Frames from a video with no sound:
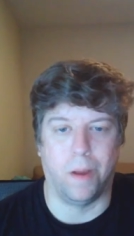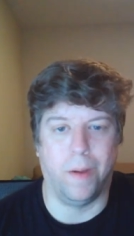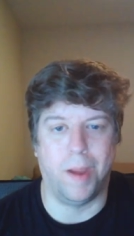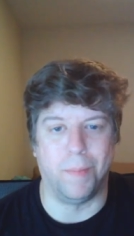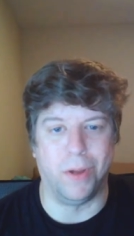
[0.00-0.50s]
All
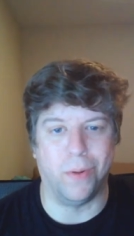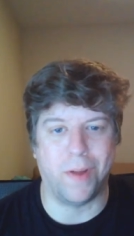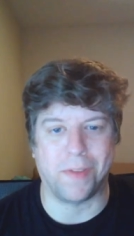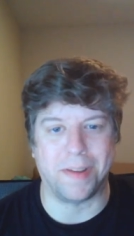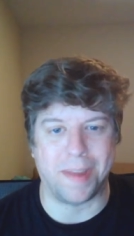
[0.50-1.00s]
right, but you don't
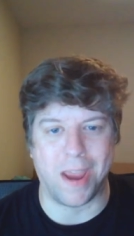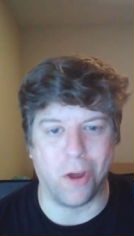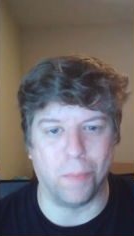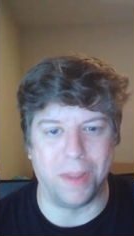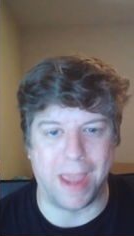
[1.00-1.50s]
have to
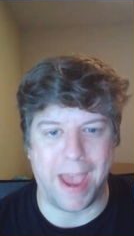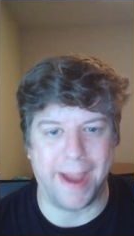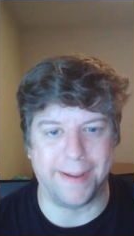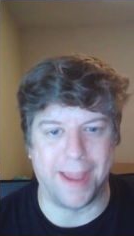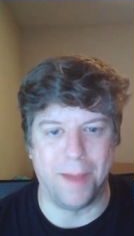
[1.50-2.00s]
terribly
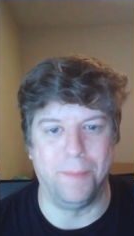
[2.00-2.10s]
act at